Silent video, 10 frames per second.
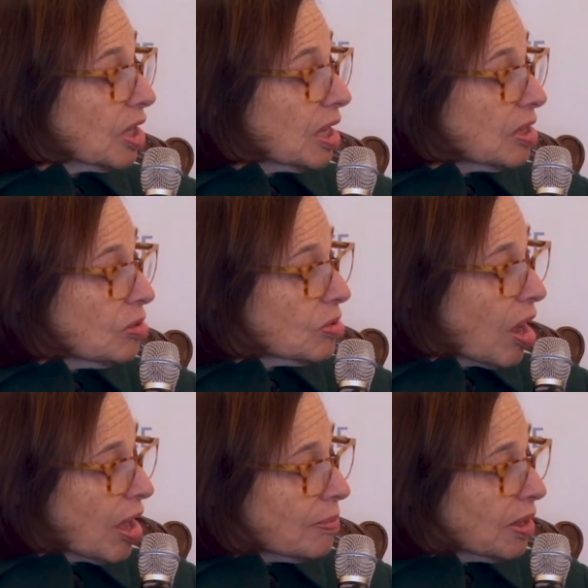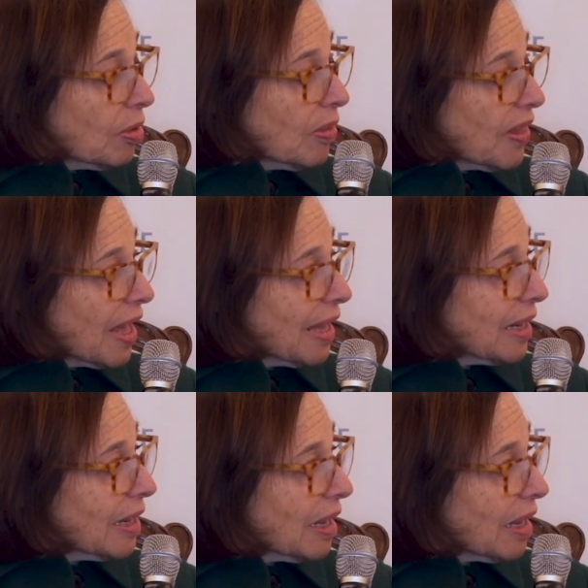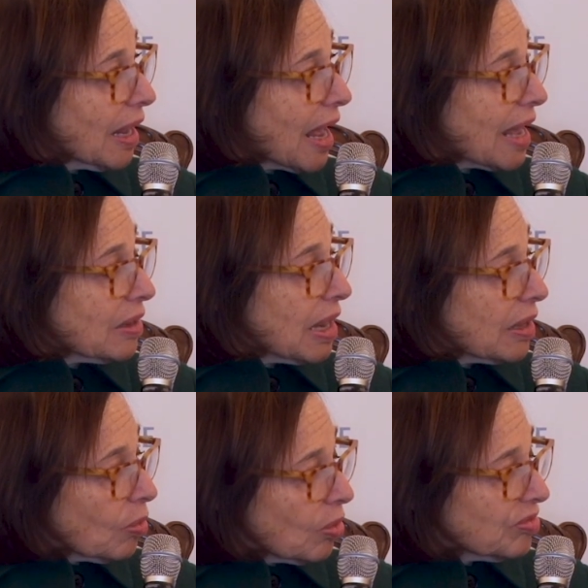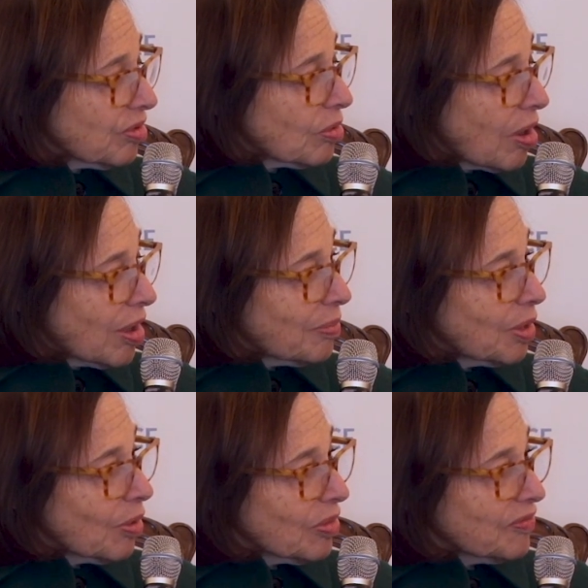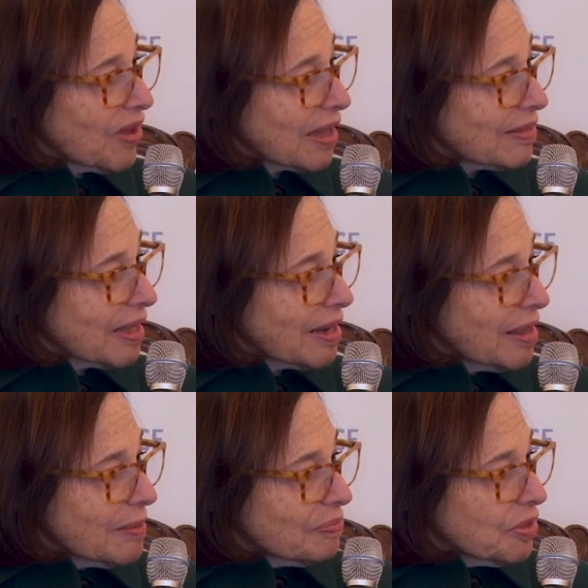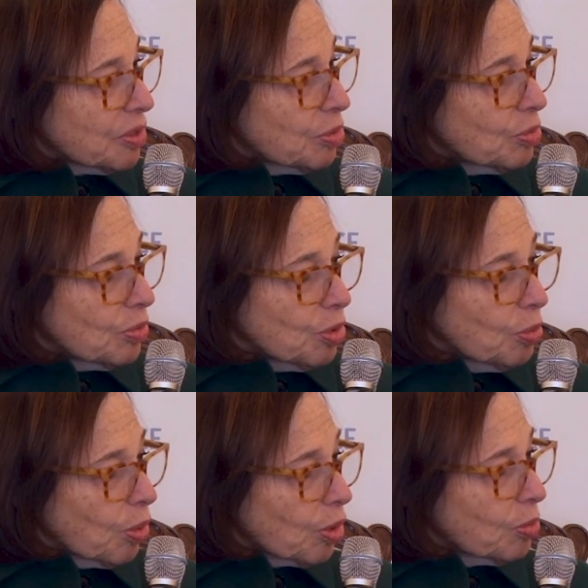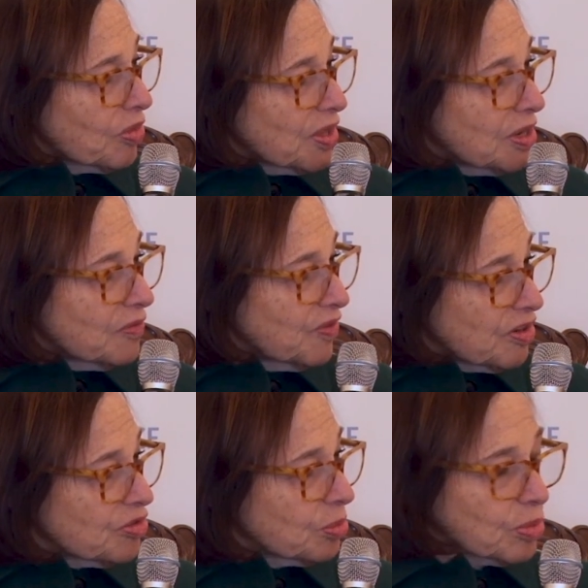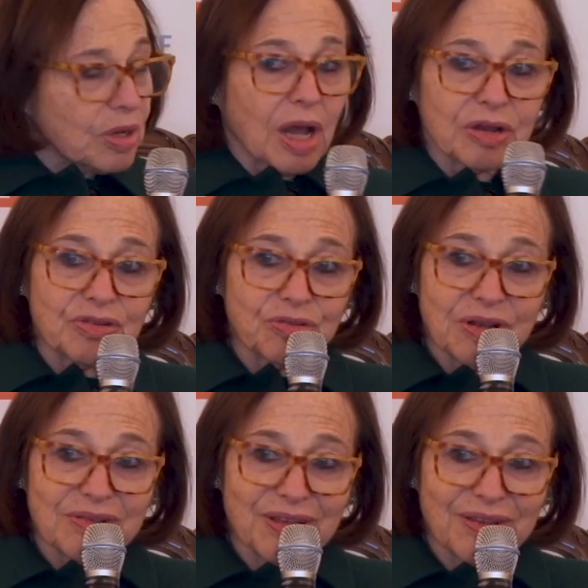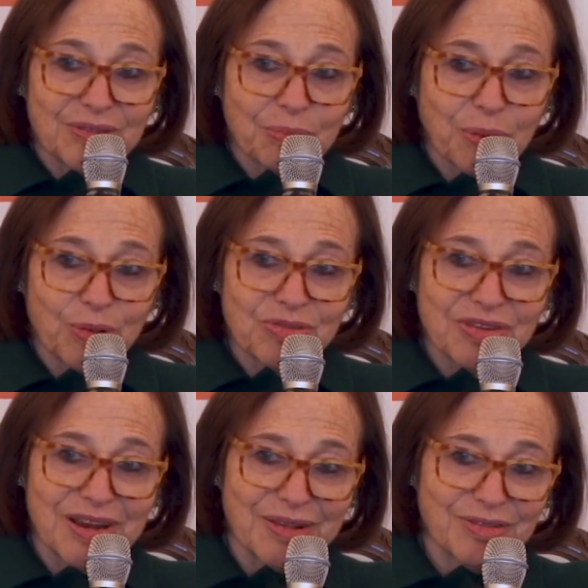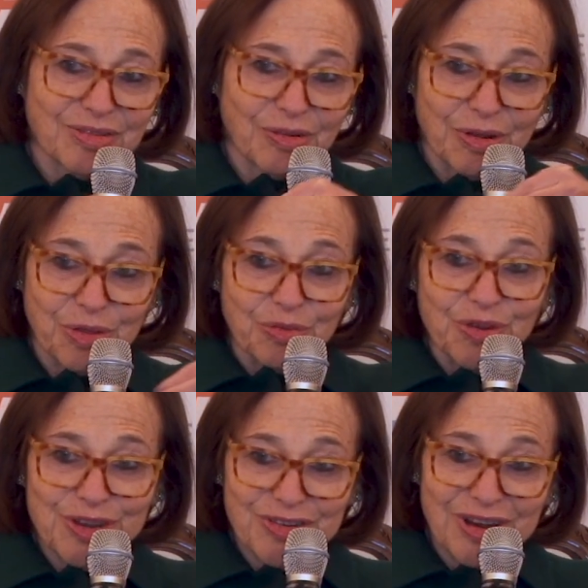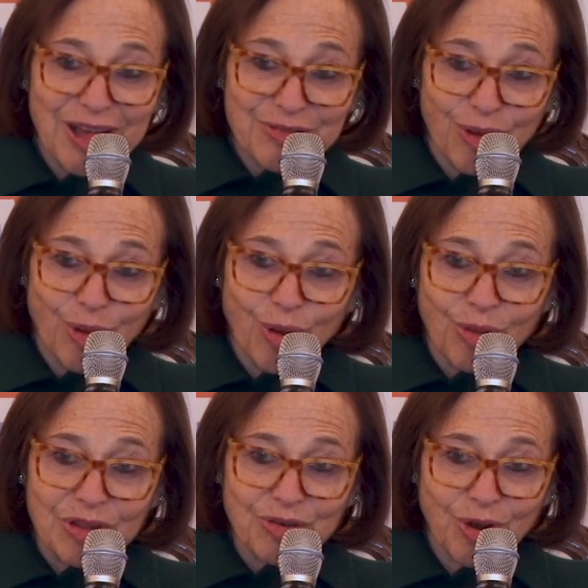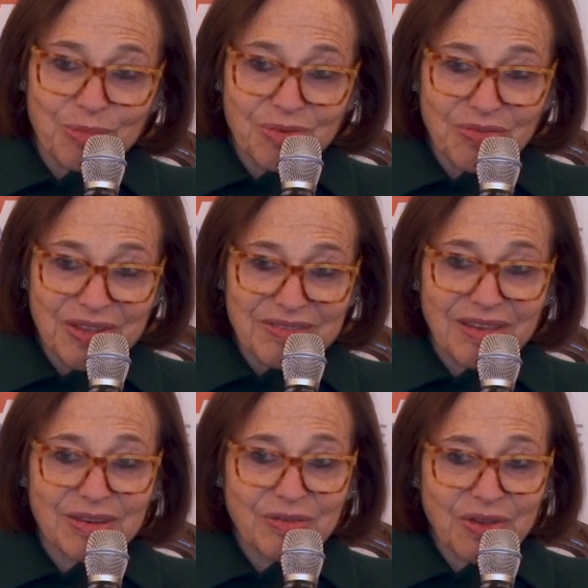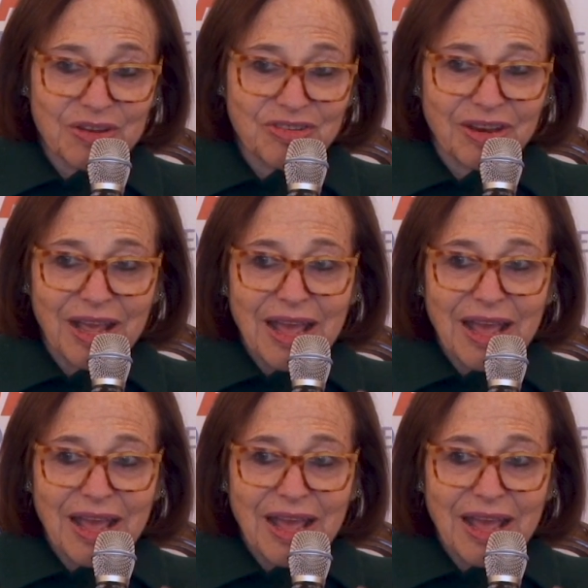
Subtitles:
Can you comment on that? And also comment on the fact that you work with individual countries as opposed to necessarily the region as a whole in terms of incentivization.